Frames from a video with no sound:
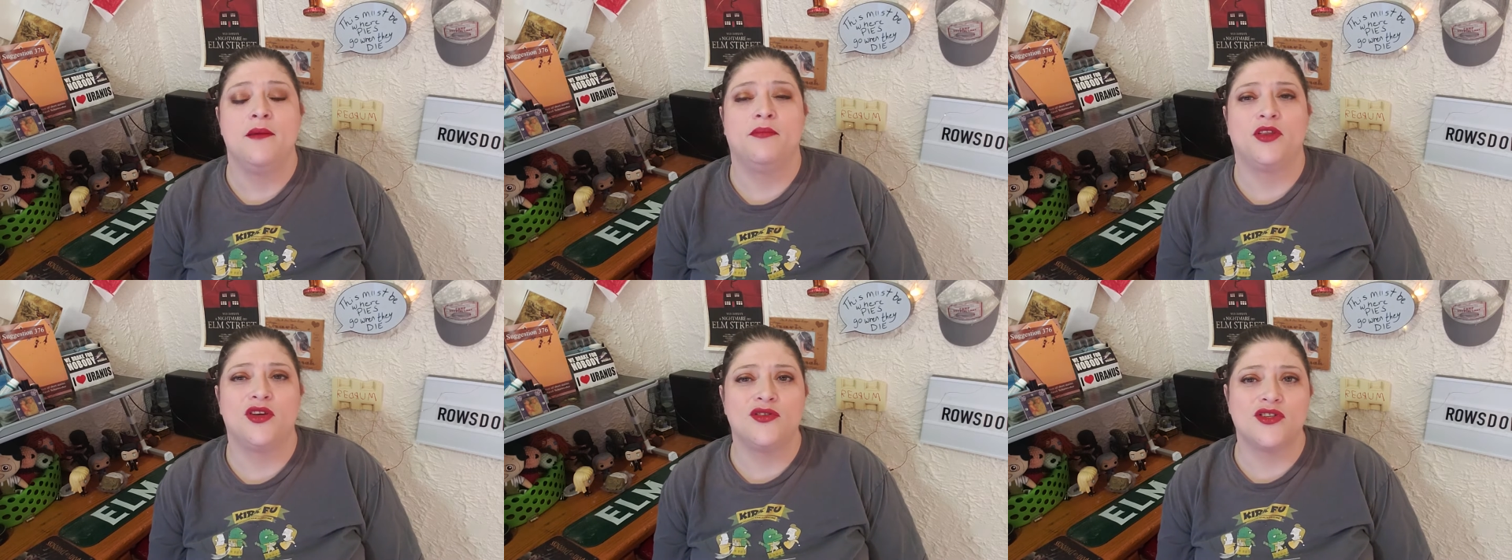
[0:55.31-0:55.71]

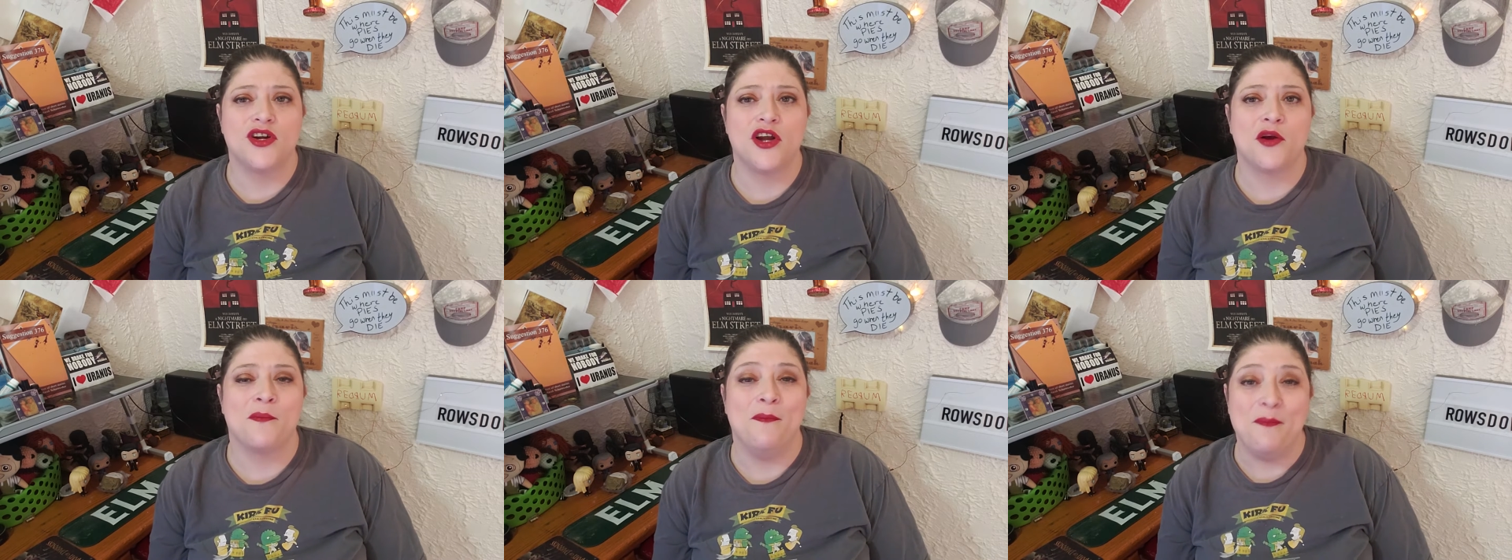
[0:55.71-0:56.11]
but those are
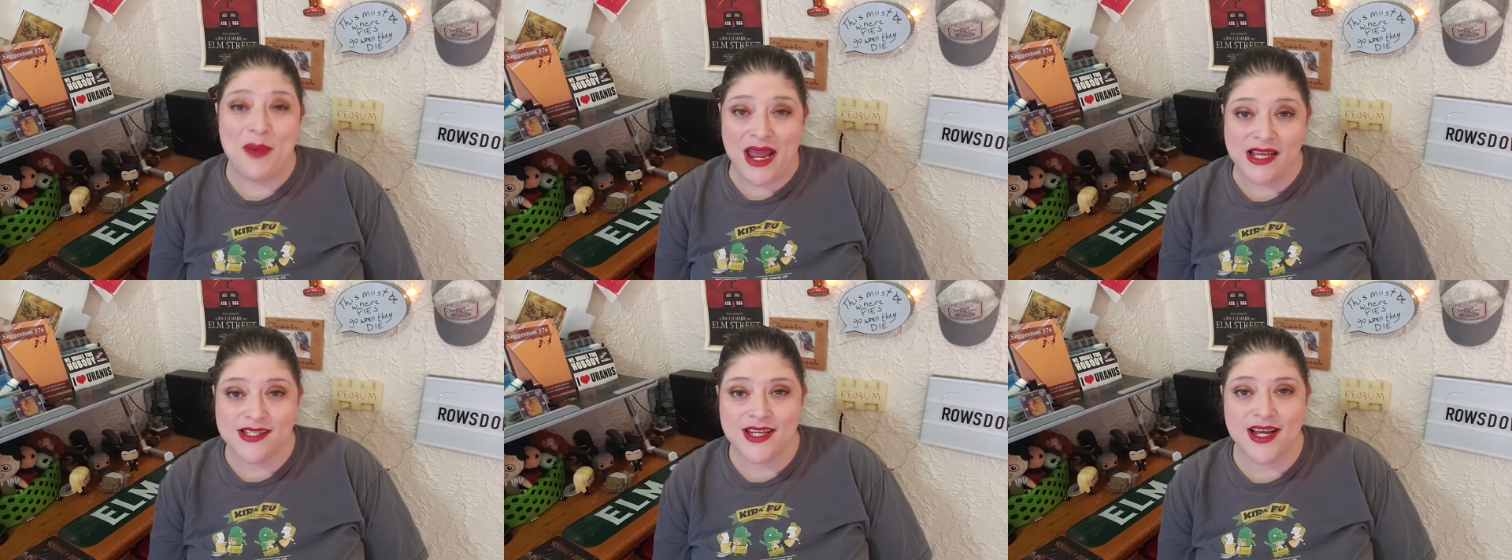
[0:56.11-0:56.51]
your
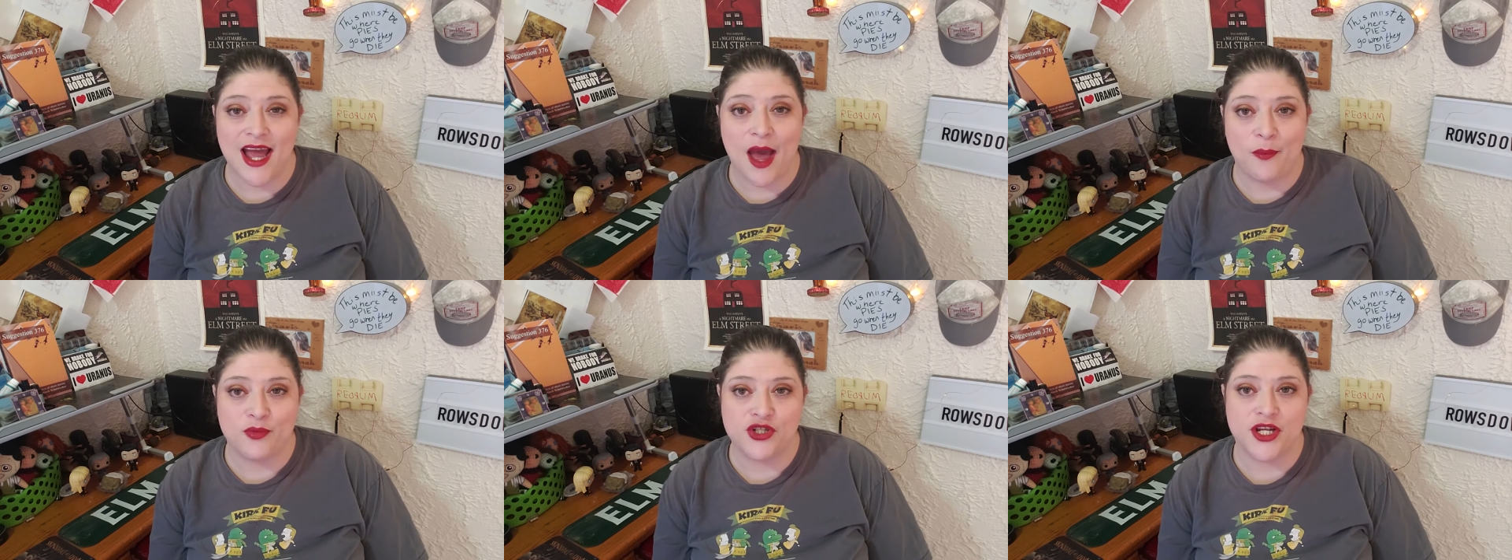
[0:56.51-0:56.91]
basic
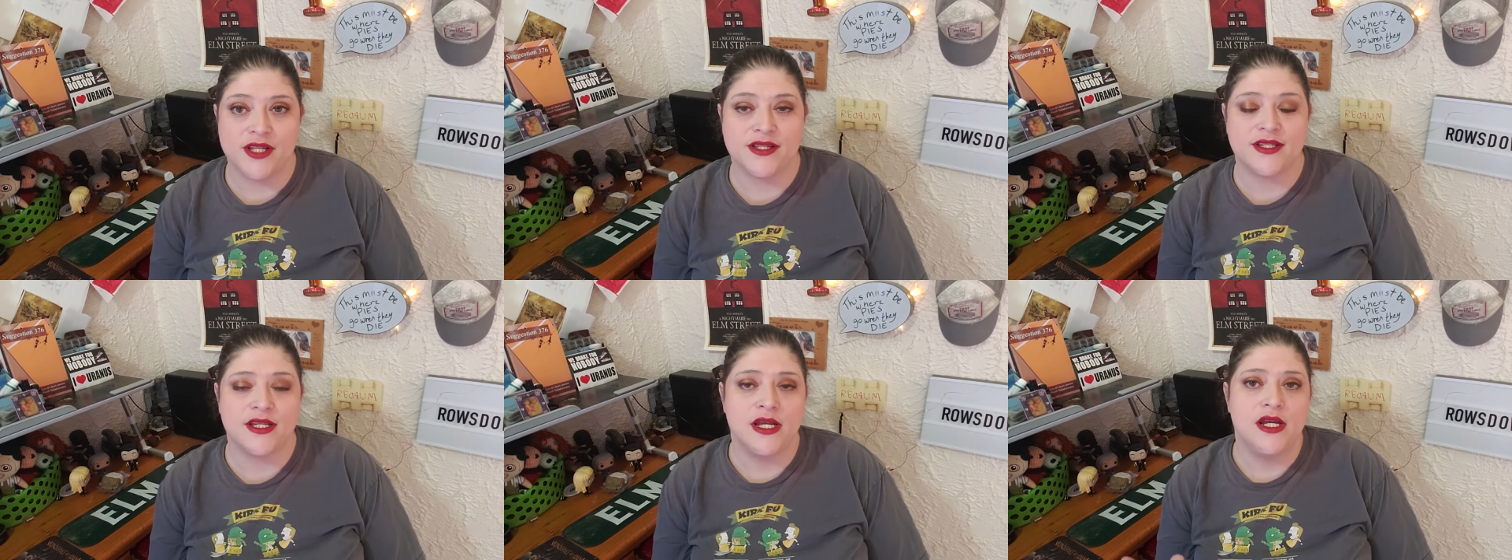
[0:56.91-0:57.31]

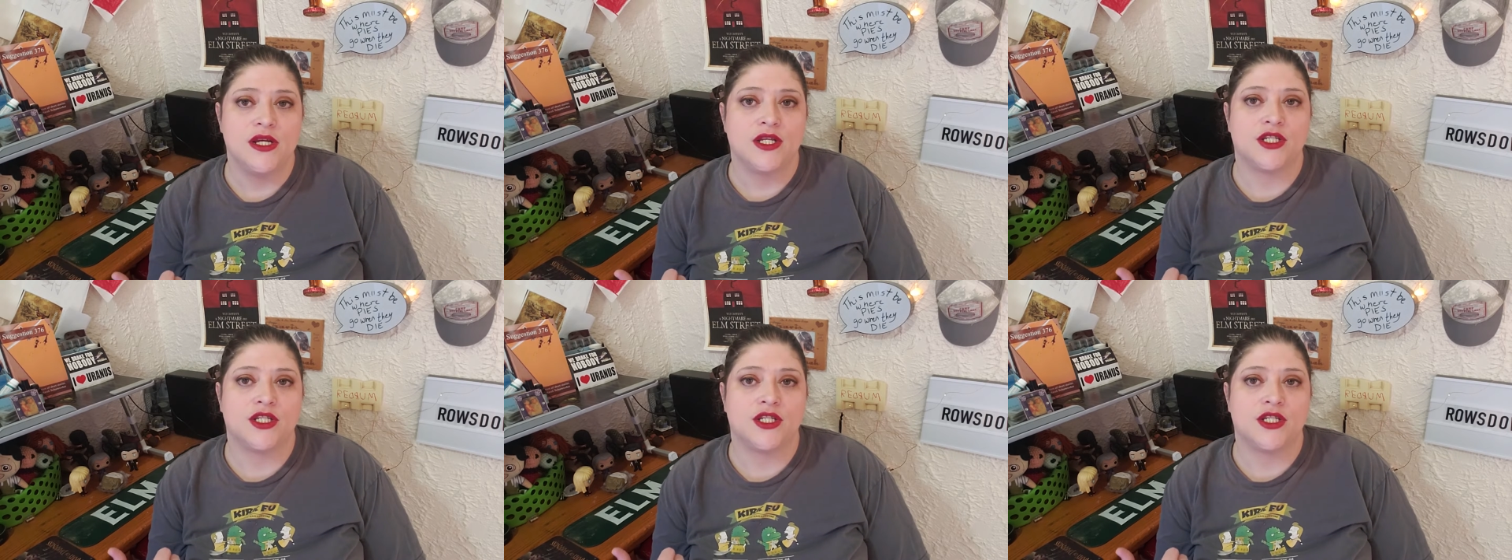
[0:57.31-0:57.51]
options.